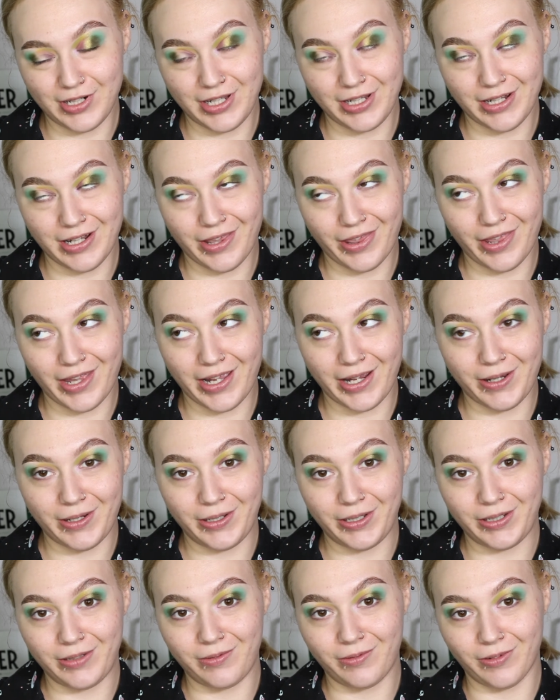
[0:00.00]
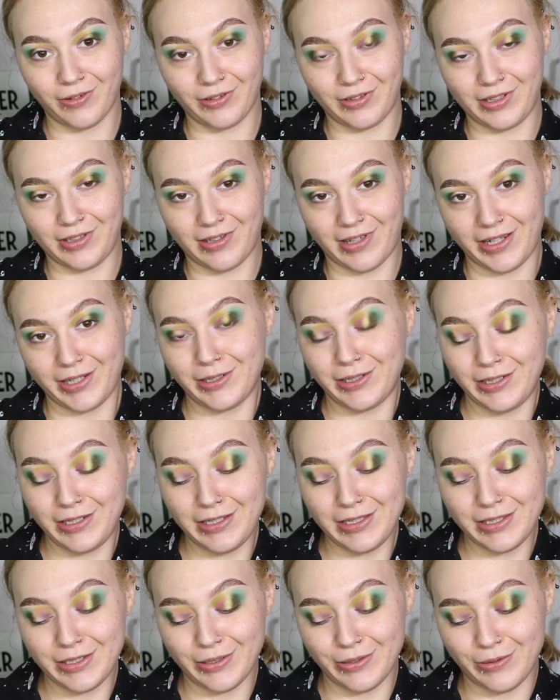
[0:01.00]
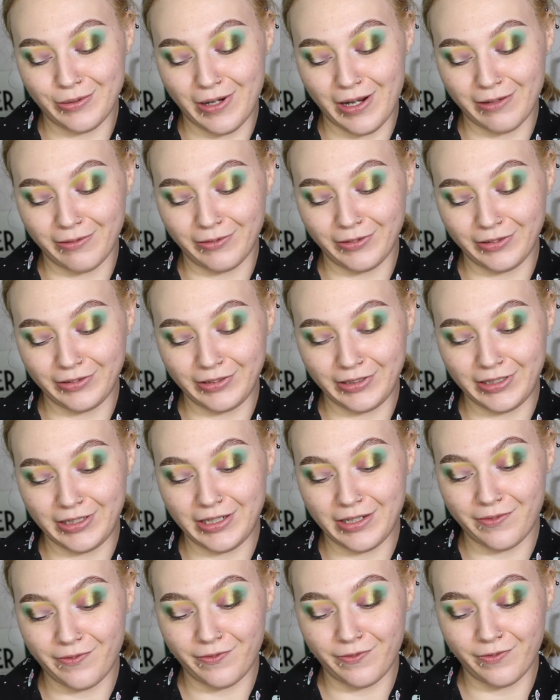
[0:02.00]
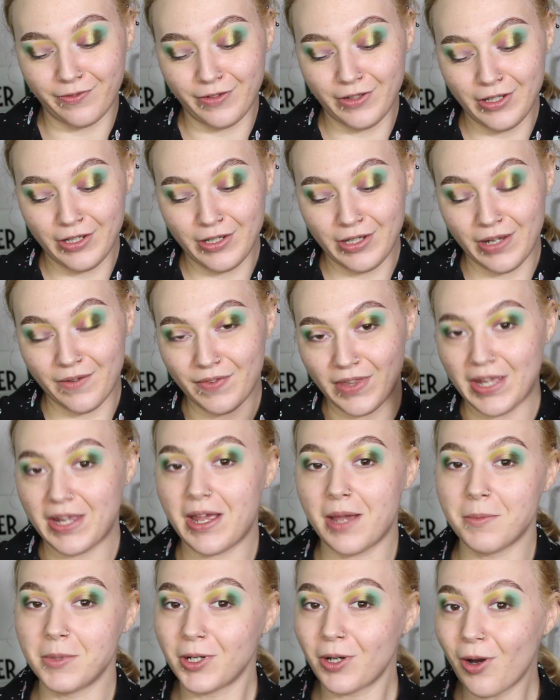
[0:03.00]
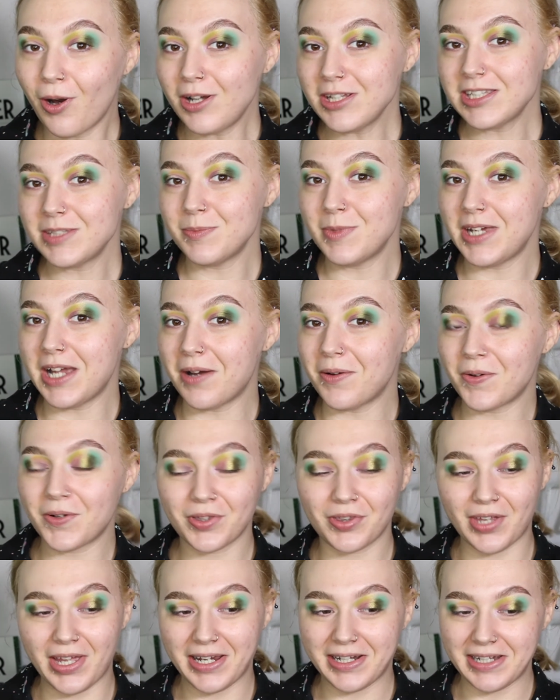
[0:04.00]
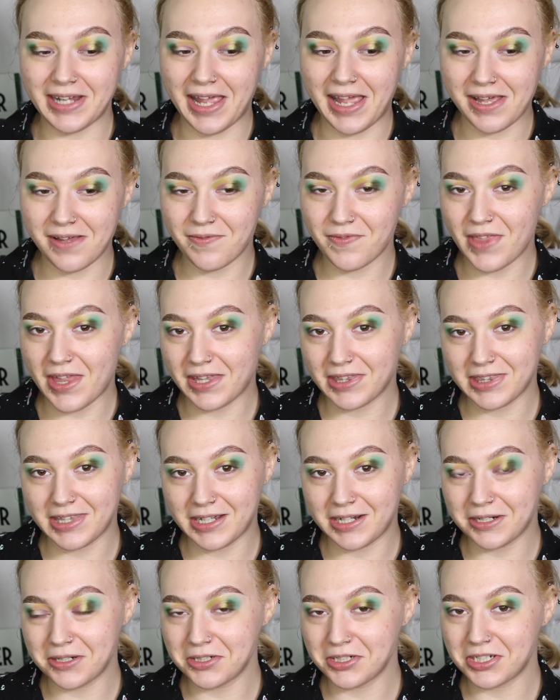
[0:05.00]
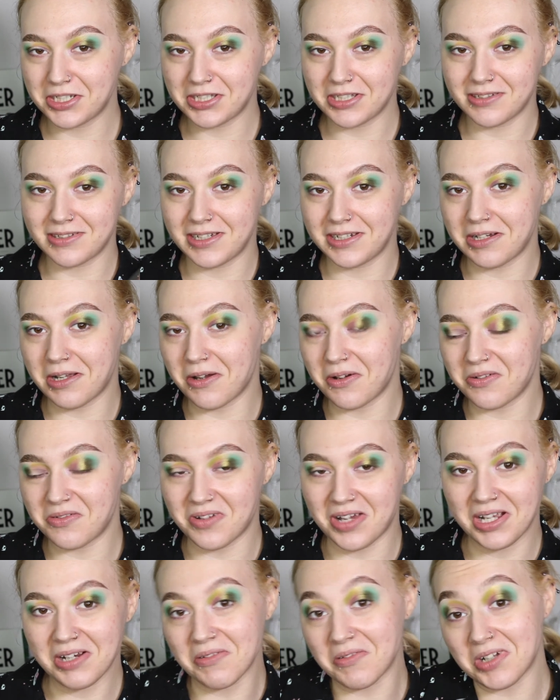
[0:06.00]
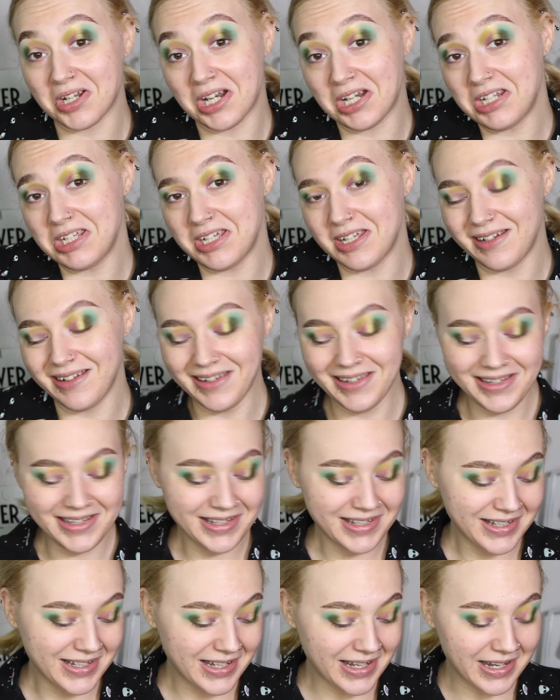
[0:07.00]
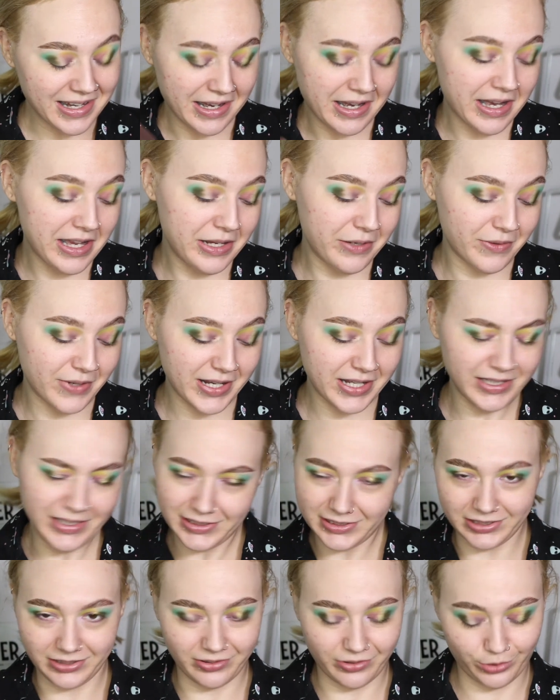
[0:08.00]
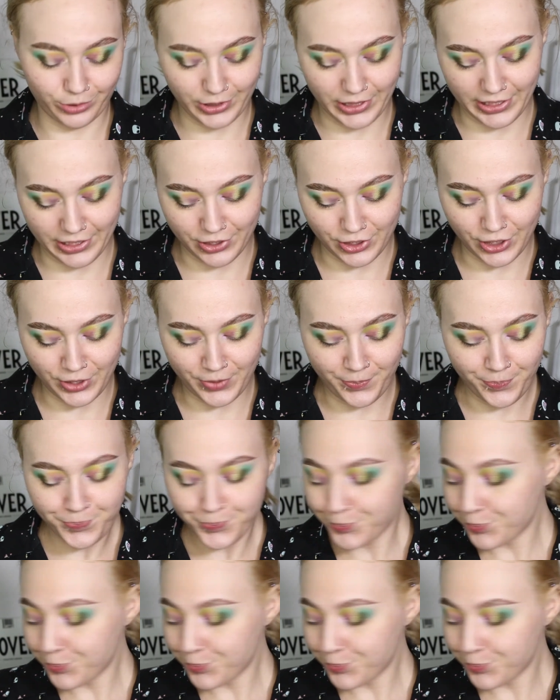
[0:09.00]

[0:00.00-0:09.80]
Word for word: and they really liked it. So I really, if they come across me, I would like to have that there just so they know like what I did. Anyway, that's a little tangent.